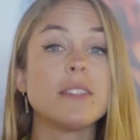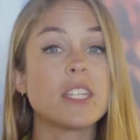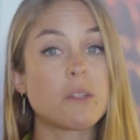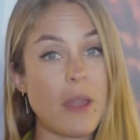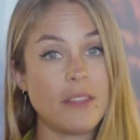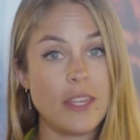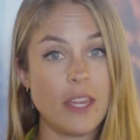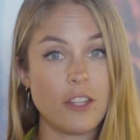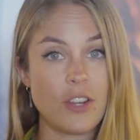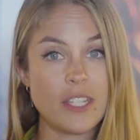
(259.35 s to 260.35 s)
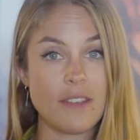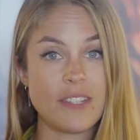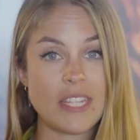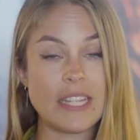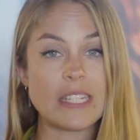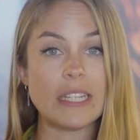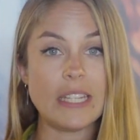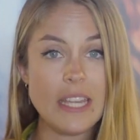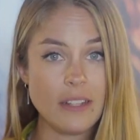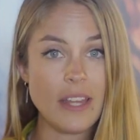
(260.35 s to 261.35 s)
despite the increase of states
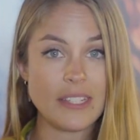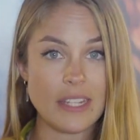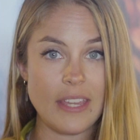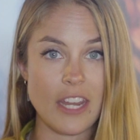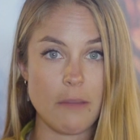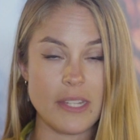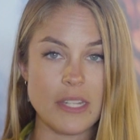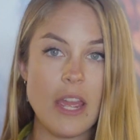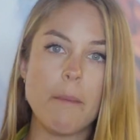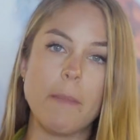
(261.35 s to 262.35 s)
legalizing cannabis,